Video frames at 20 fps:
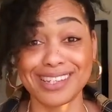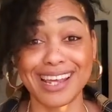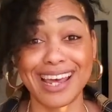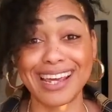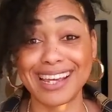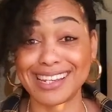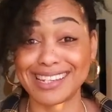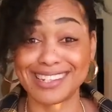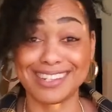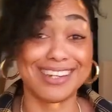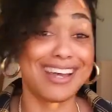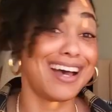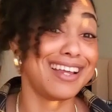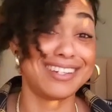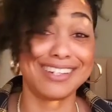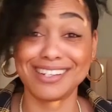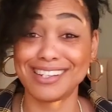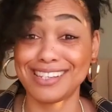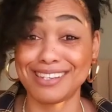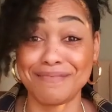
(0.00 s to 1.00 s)
Like it's not
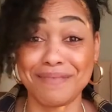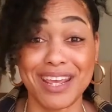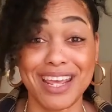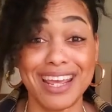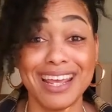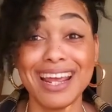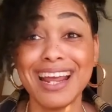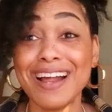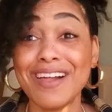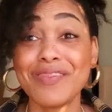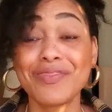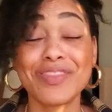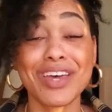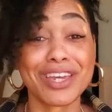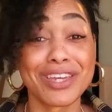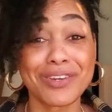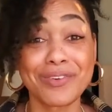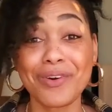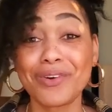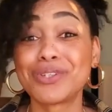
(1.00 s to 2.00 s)
just me, that
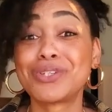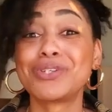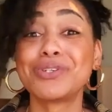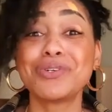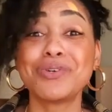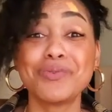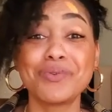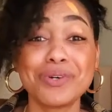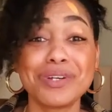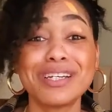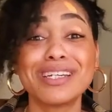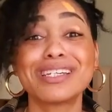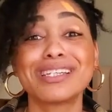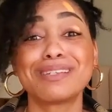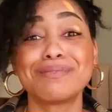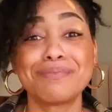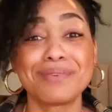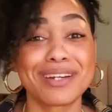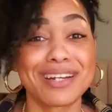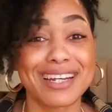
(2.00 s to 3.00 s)
you too will
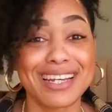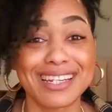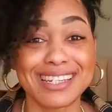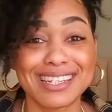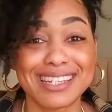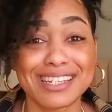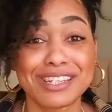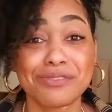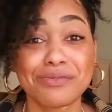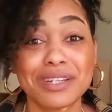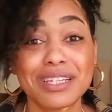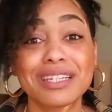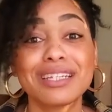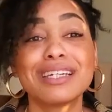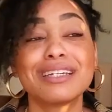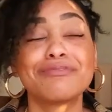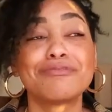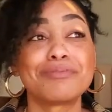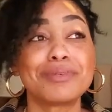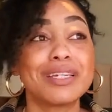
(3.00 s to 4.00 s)
experience this
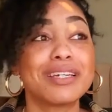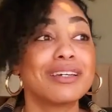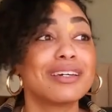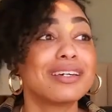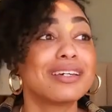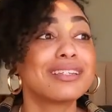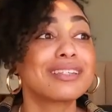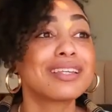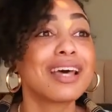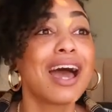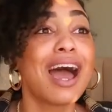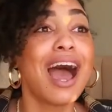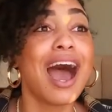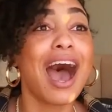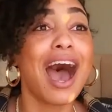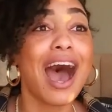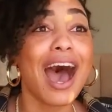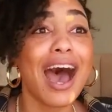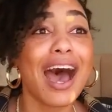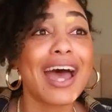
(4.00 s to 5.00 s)
relief because
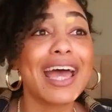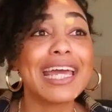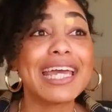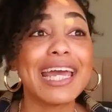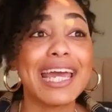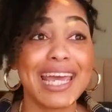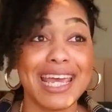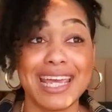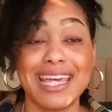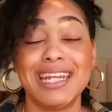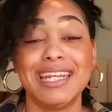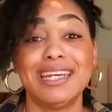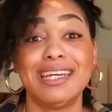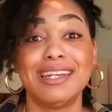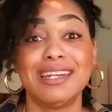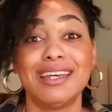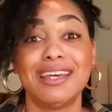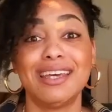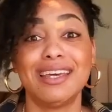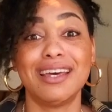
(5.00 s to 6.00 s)
I
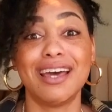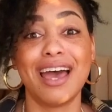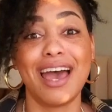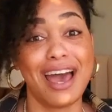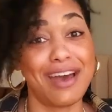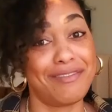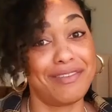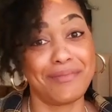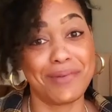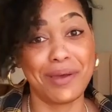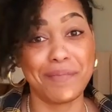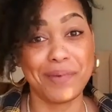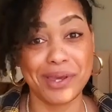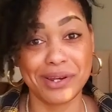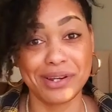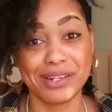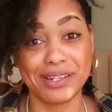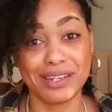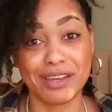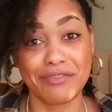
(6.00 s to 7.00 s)
hated having my
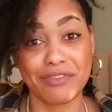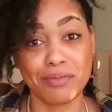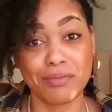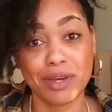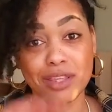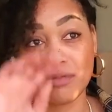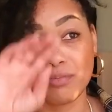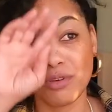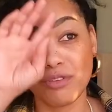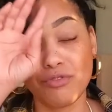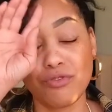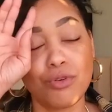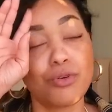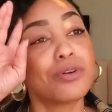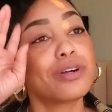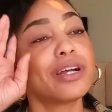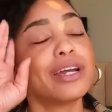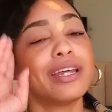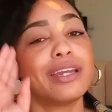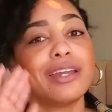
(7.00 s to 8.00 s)
periods every month
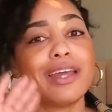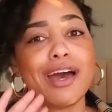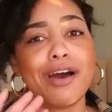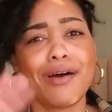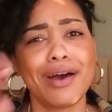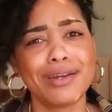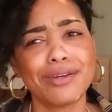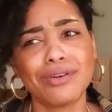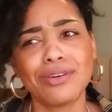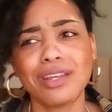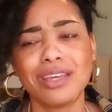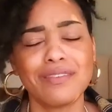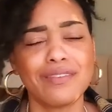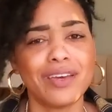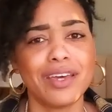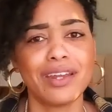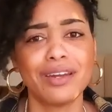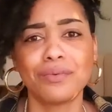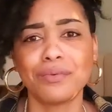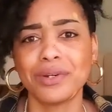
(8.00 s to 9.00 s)
before. And now I don't
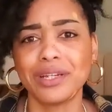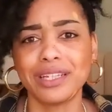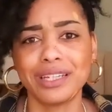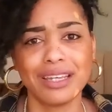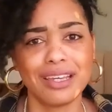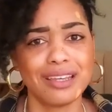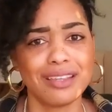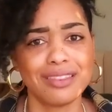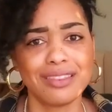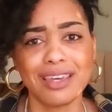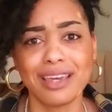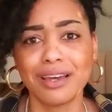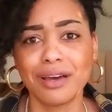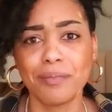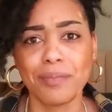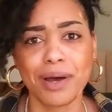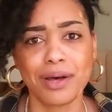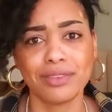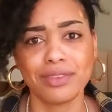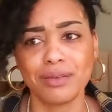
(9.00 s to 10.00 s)
even really think
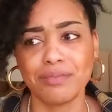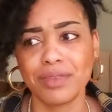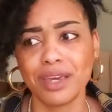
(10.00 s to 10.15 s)
about them.